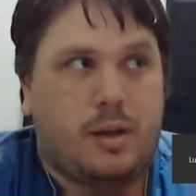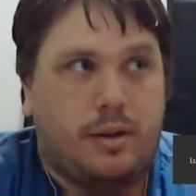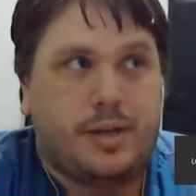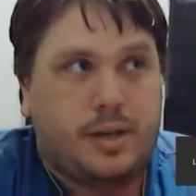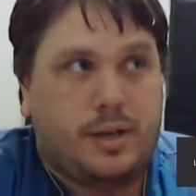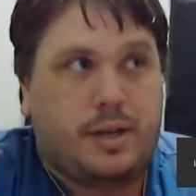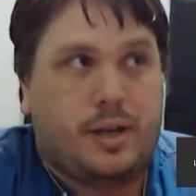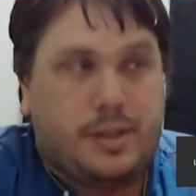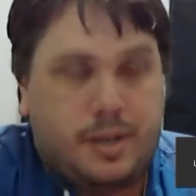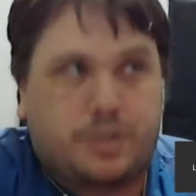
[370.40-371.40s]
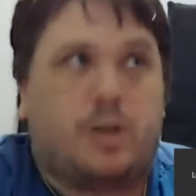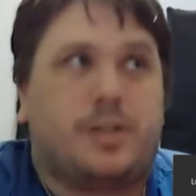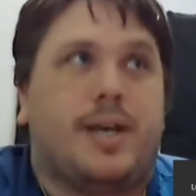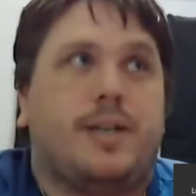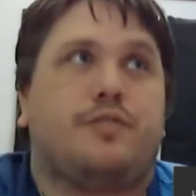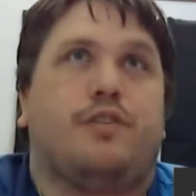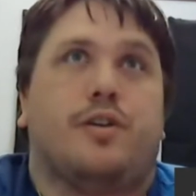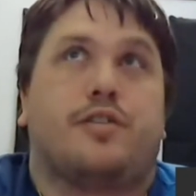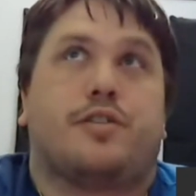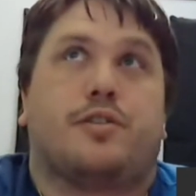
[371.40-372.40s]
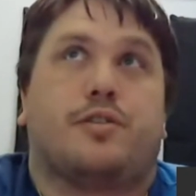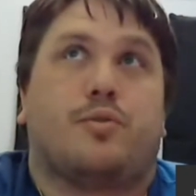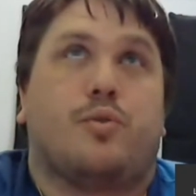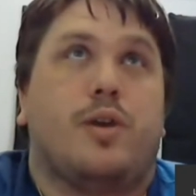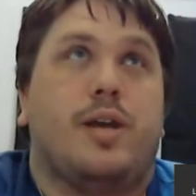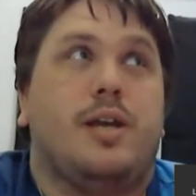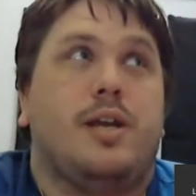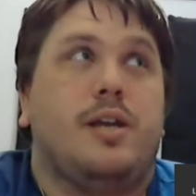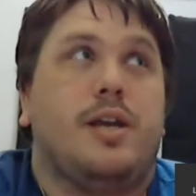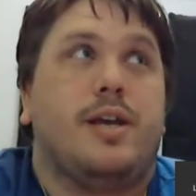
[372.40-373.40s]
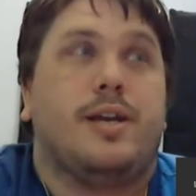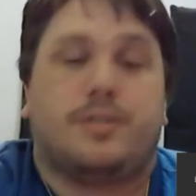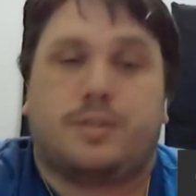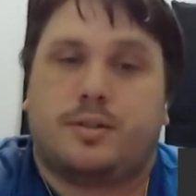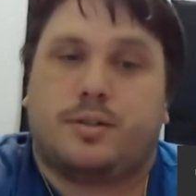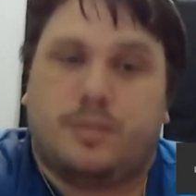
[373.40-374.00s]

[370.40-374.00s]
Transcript: in this context for 3 years,